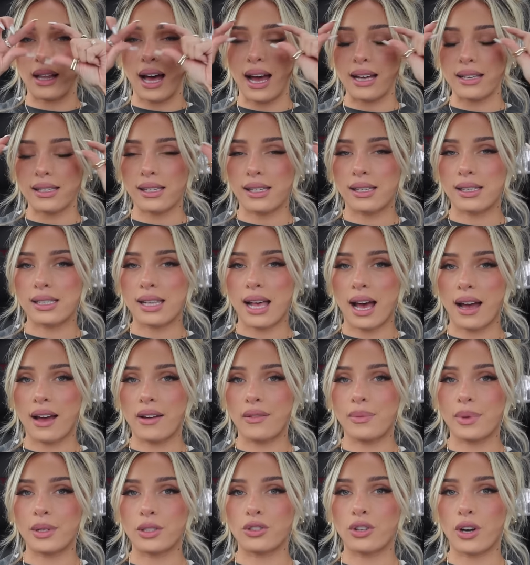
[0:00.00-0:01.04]
glasses that
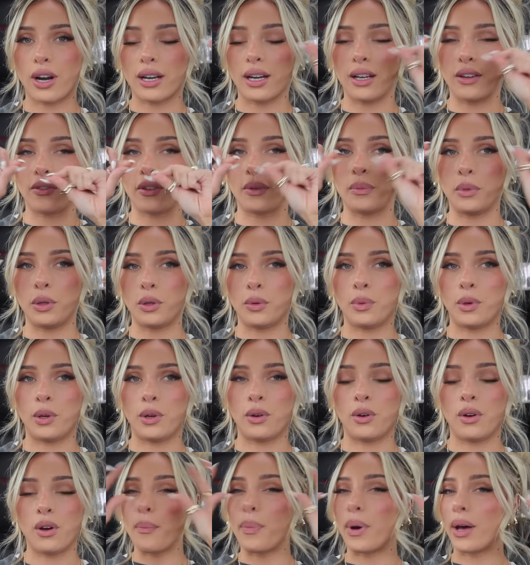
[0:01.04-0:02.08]
have been trending from Miu
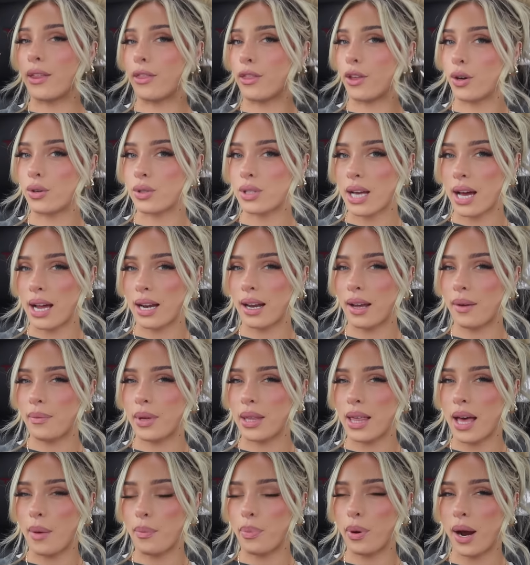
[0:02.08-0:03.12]
Miu, but those kind of give
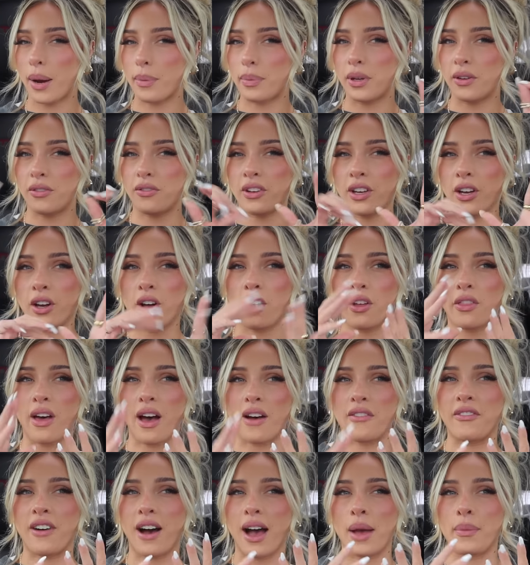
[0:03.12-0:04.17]
me that preppy feel,
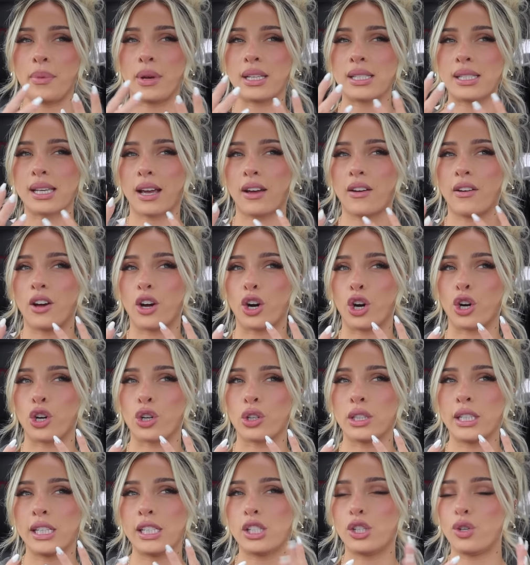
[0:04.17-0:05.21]
that vibe. It's like an
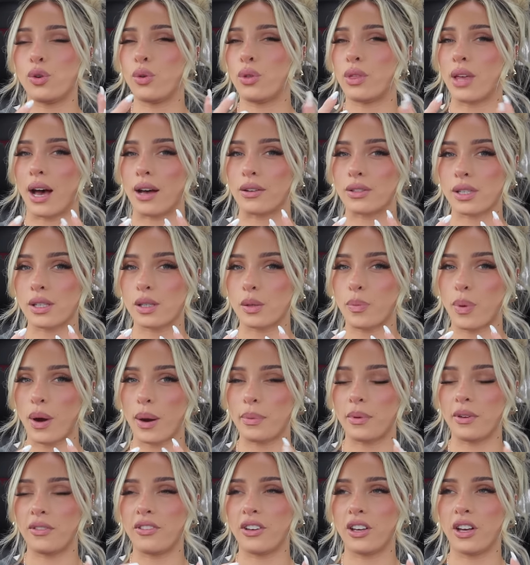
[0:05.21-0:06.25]
early two thousands
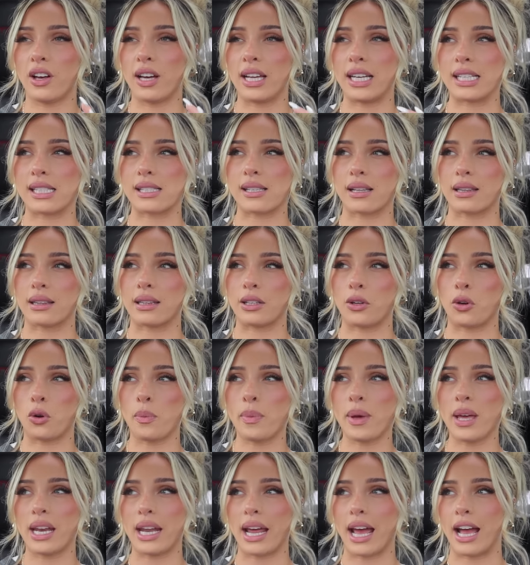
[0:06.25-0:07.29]
preppy feel, and it's a little
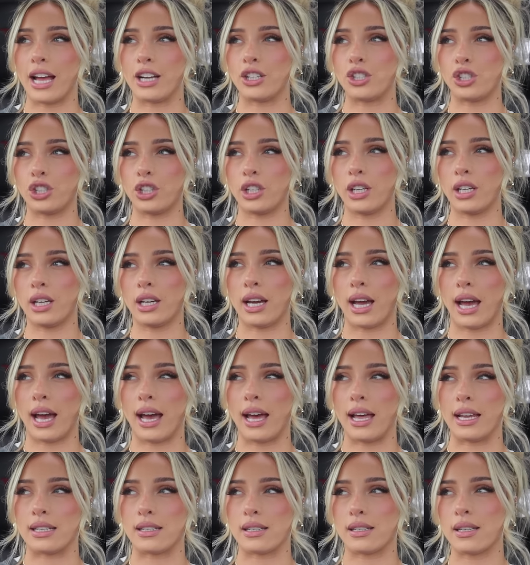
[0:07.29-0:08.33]
bit edgy
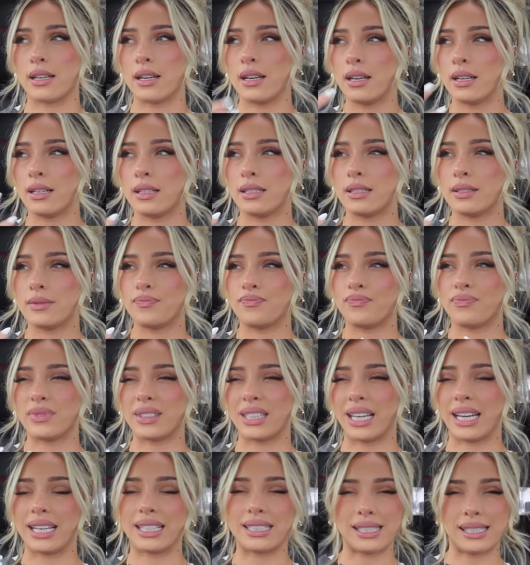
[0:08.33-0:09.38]
and
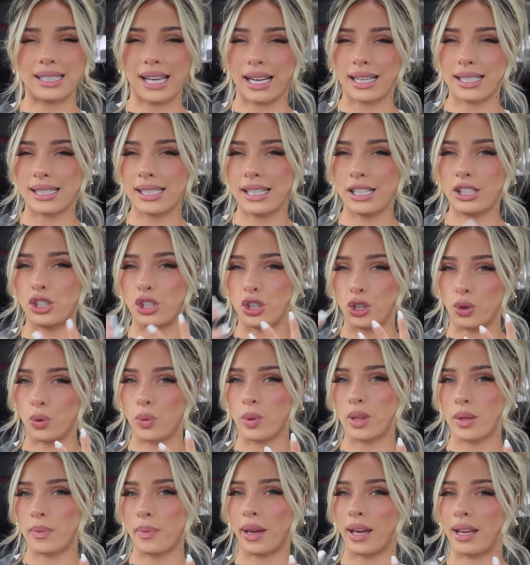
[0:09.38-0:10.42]
like sexy too
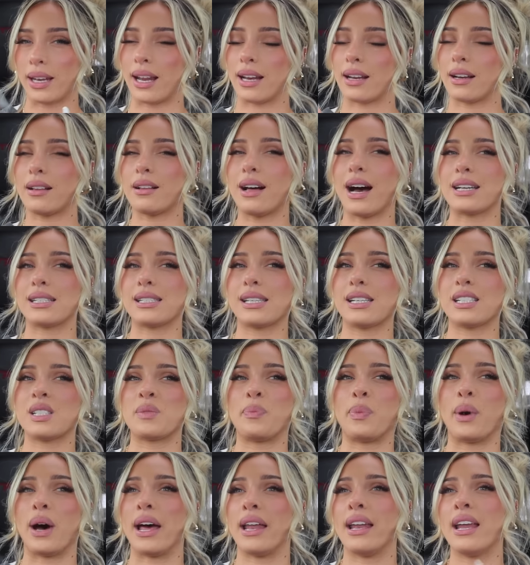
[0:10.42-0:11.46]
with the bandana glasses,
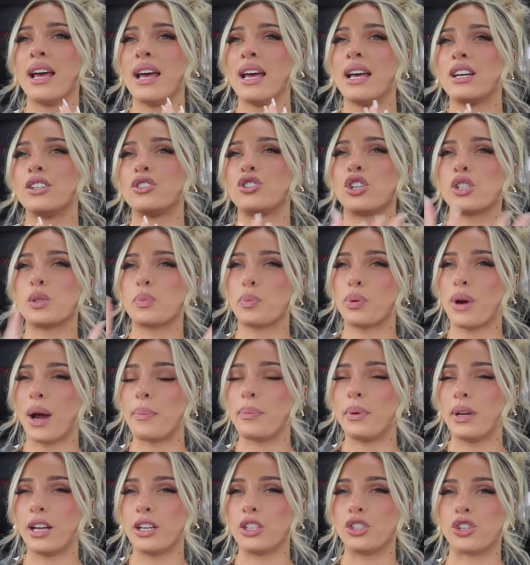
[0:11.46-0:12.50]
but just
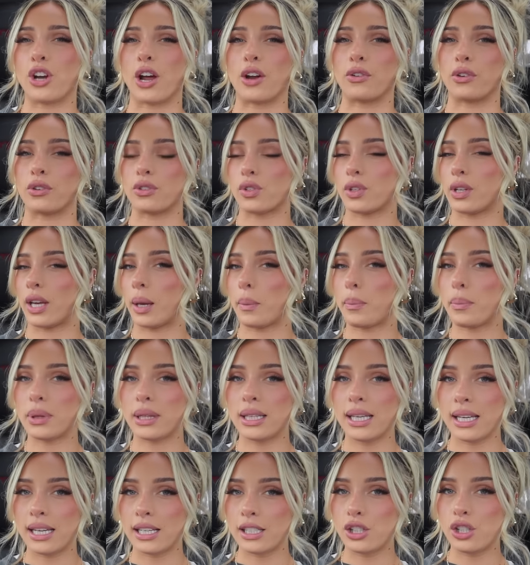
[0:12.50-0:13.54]
preppy in general. So like
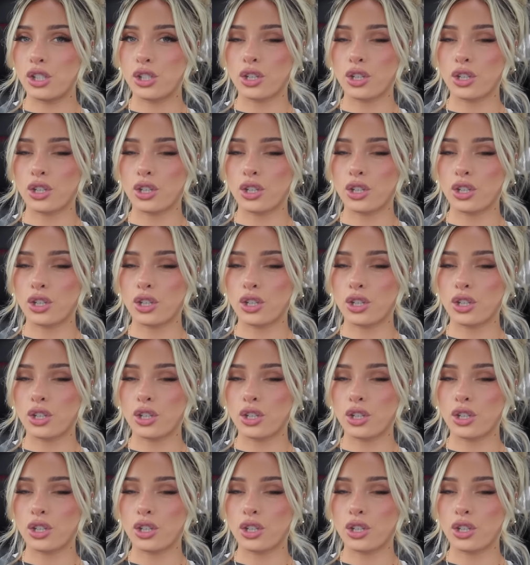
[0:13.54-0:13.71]
pleated